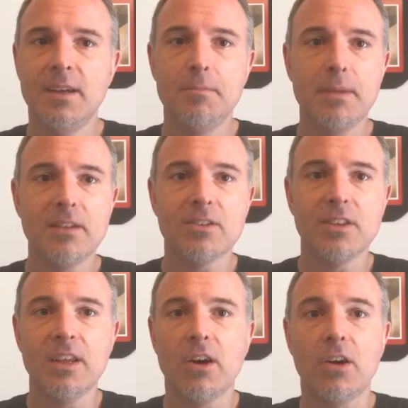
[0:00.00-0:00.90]

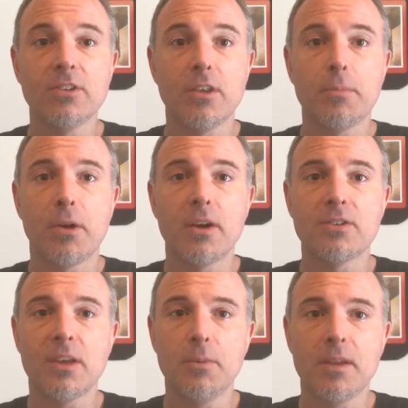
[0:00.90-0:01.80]
mentally, all these other
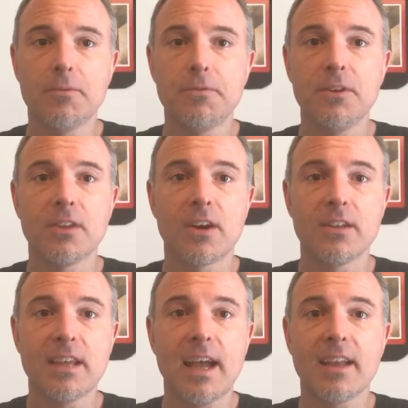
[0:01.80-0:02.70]
parts that we can feel that are
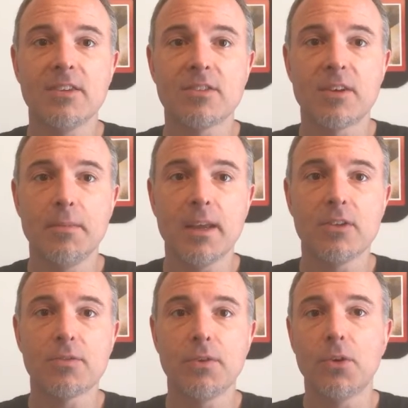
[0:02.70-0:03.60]
attacking us that are making
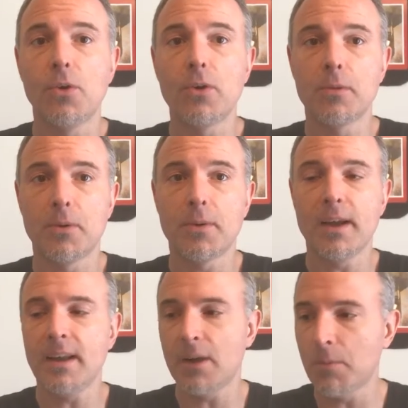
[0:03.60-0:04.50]
us feel horrible right now.